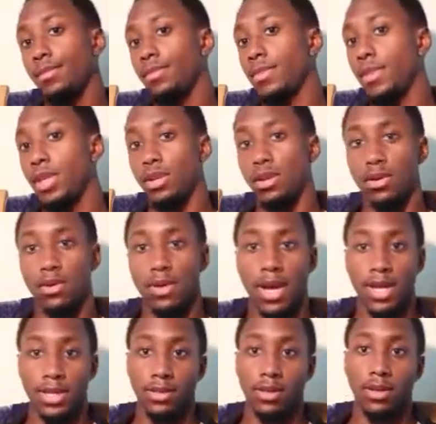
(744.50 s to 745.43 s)
you know
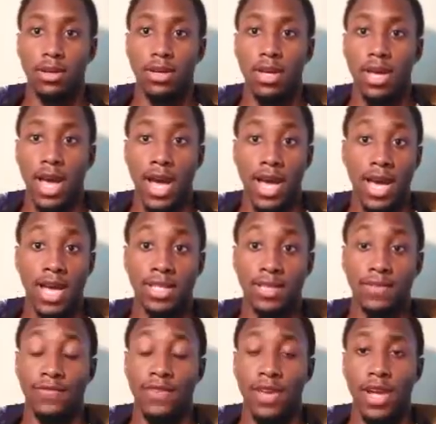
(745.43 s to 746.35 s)
as a as
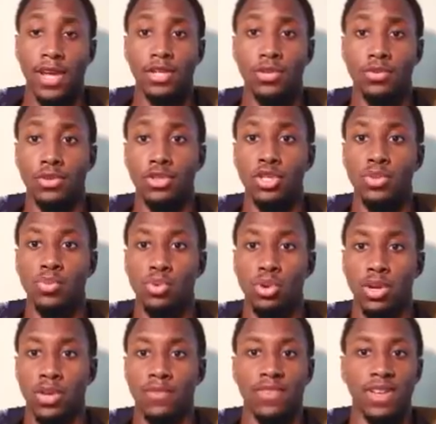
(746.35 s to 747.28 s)
a fan during the
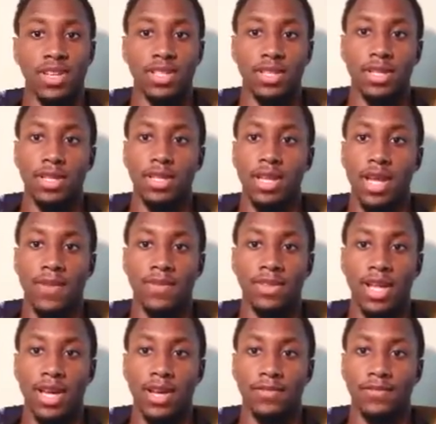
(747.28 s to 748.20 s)
sporting events and then have a
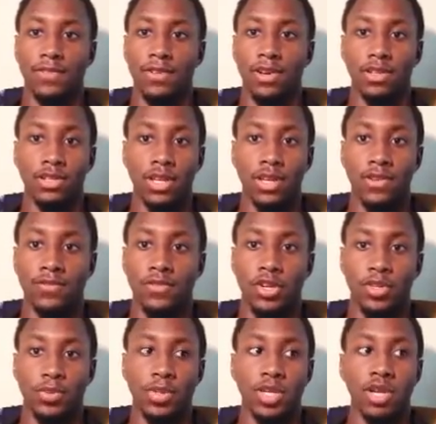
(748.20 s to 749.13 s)
lot of a ton of
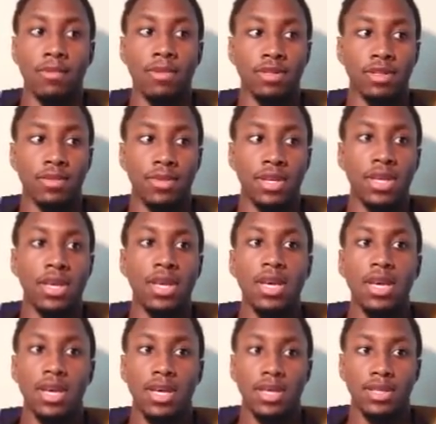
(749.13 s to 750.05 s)
freshmen come up to me
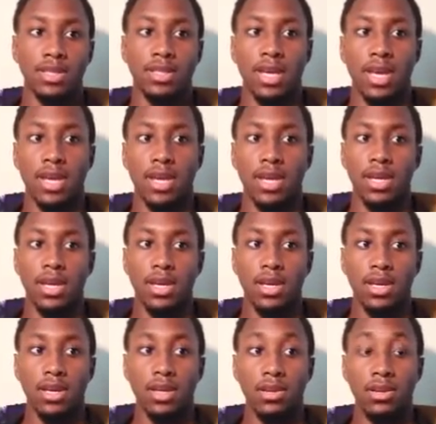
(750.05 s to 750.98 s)
and say,
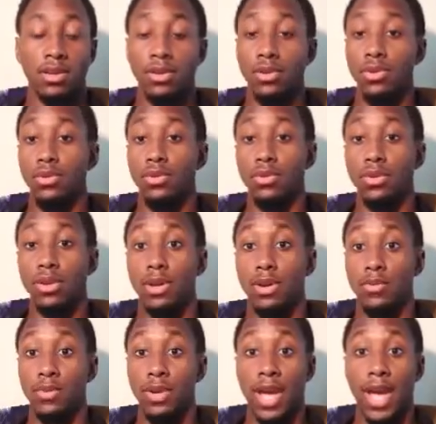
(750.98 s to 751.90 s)
"Dude,
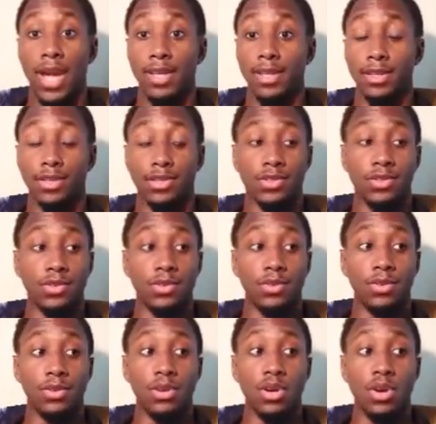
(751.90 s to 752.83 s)
we hate this
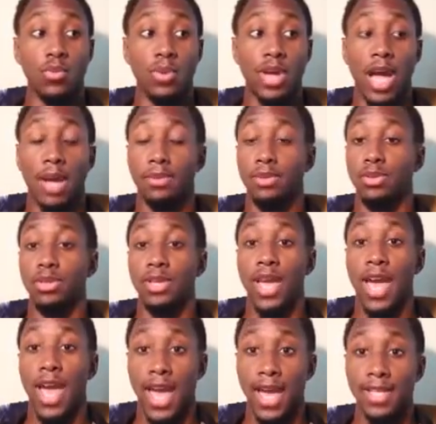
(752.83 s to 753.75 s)
school. We absolutely
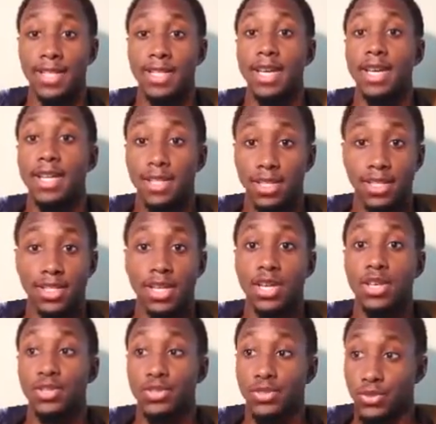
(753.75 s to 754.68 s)
hate this
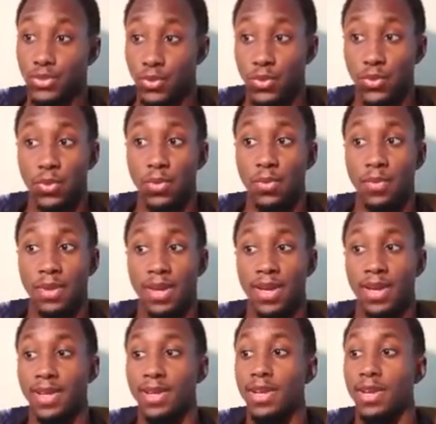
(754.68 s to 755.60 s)
school,
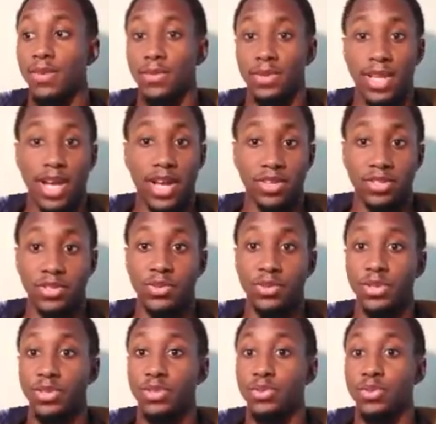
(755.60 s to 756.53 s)
man. Without you,
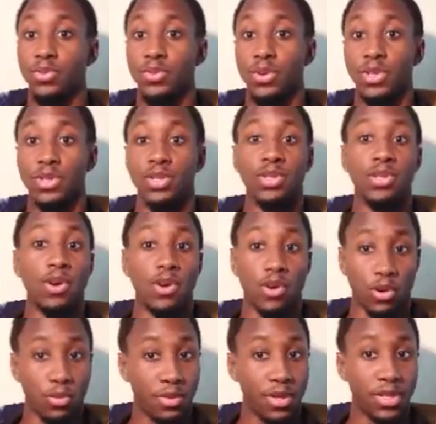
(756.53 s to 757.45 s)
this school is
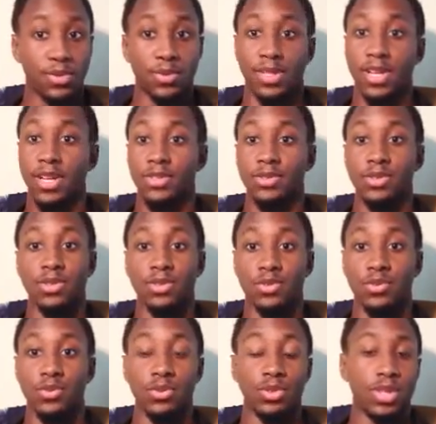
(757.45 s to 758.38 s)
garbage. Without you, this
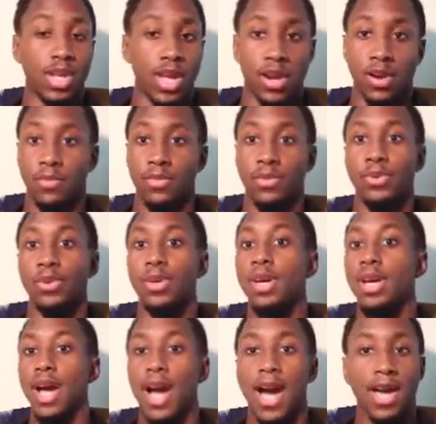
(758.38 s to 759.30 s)
school is terrible."
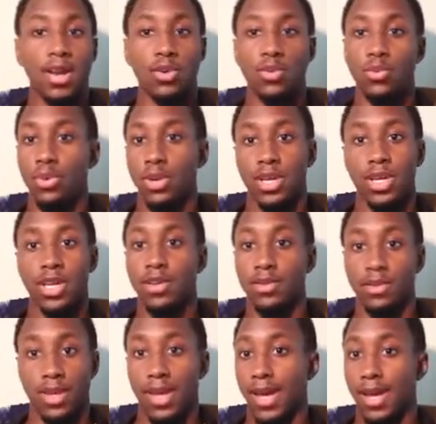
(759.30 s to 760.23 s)
I don't want to
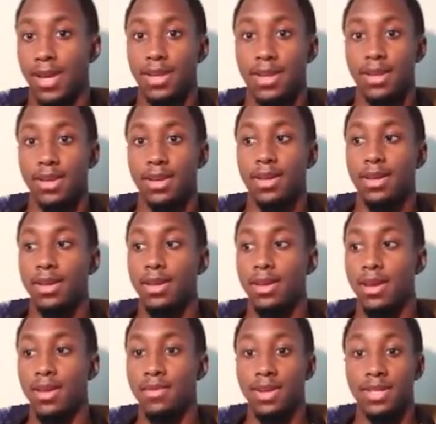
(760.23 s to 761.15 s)
hear that.
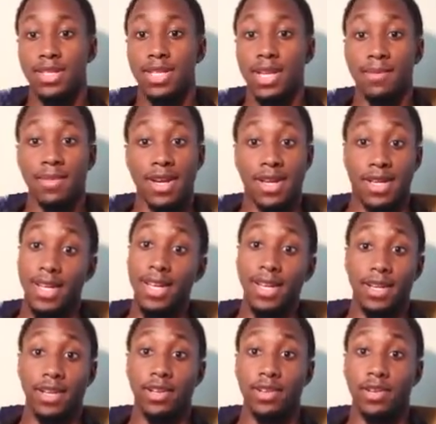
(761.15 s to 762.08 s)
I'm not saying I'm not gonna
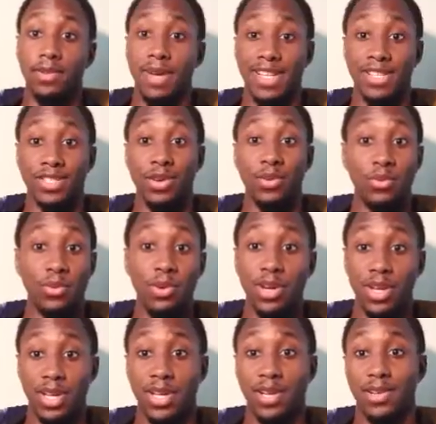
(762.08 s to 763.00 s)
hear it, but I just don't
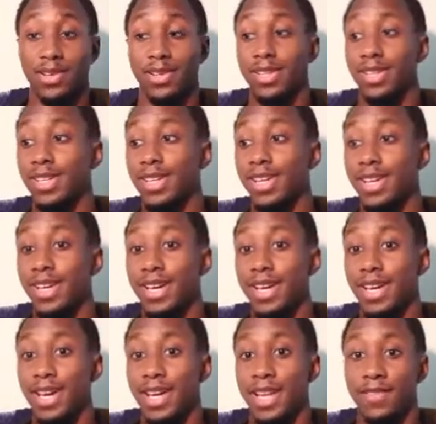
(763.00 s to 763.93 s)
want to hear it.
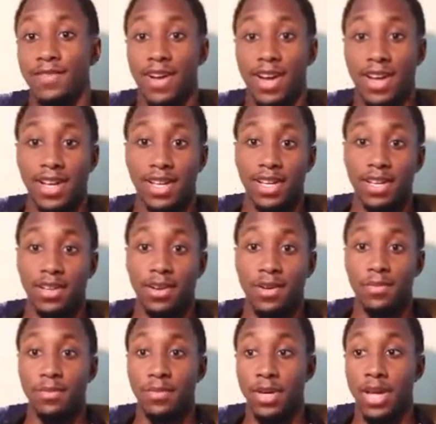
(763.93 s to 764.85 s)
And if I, you
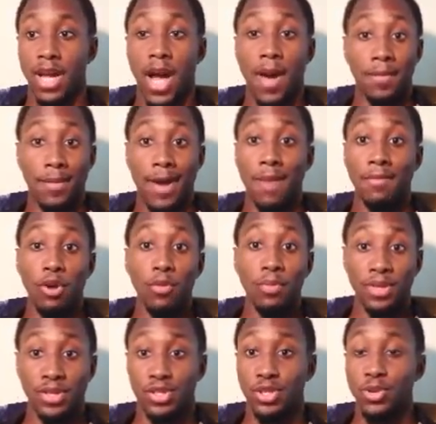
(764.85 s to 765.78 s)
know, but I'm, I'm
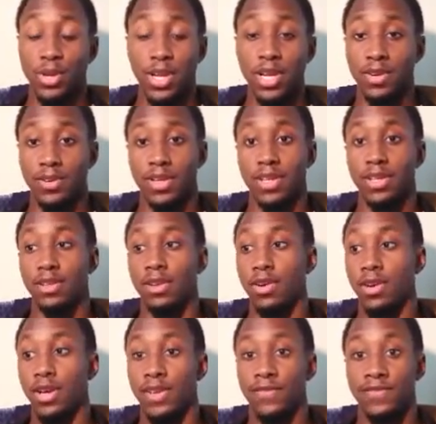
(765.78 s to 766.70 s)
open to hearing it
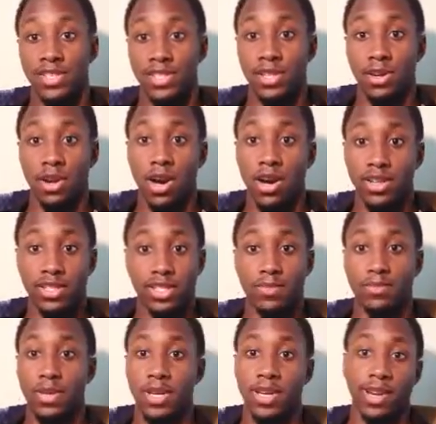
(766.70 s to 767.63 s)
though. If it's their honest
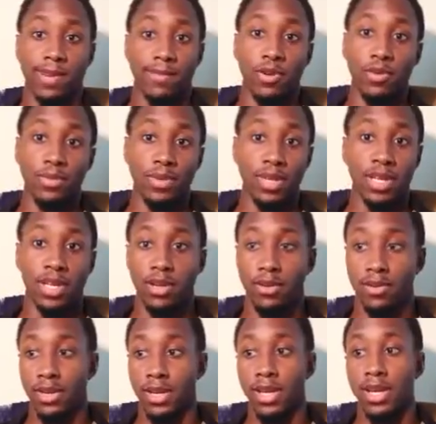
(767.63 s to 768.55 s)
opinion, I'm open to
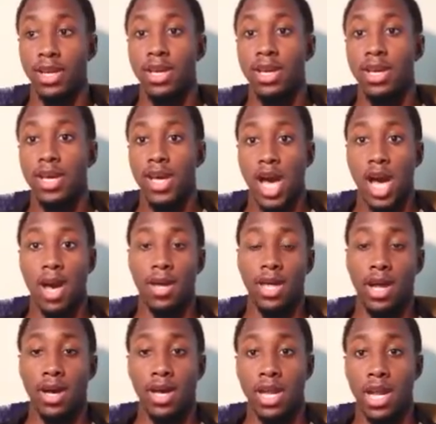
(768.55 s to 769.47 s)
hearing it, uh,
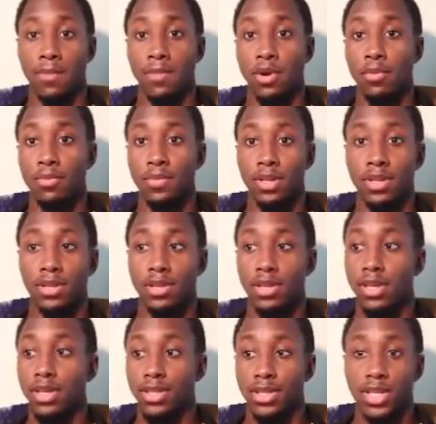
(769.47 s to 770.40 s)
and, I, am open to
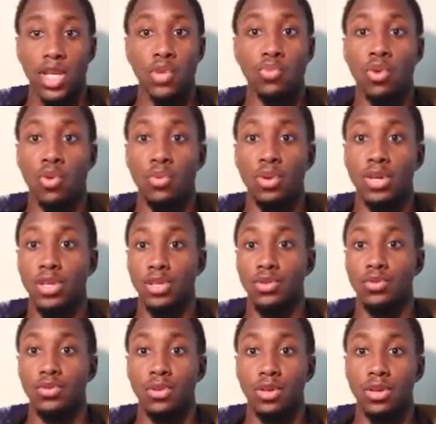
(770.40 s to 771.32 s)
seeing what we can
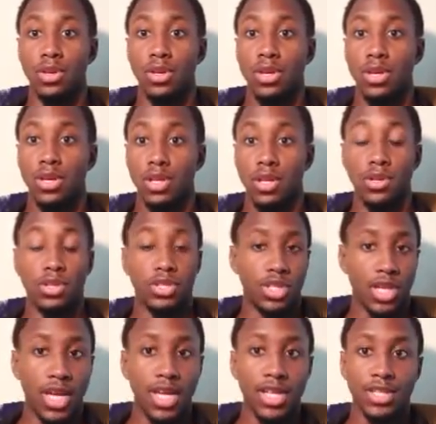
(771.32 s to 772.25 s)
do to, you know,
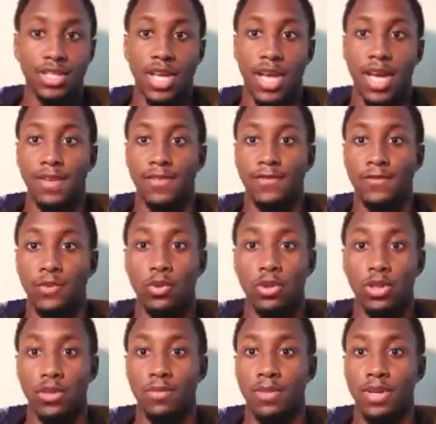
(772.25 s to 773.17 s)
change that
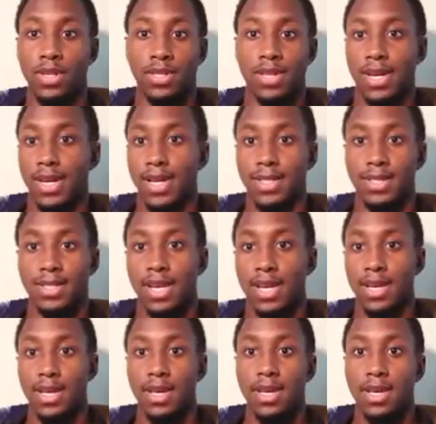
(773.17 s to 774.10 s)
for them. Because like I say,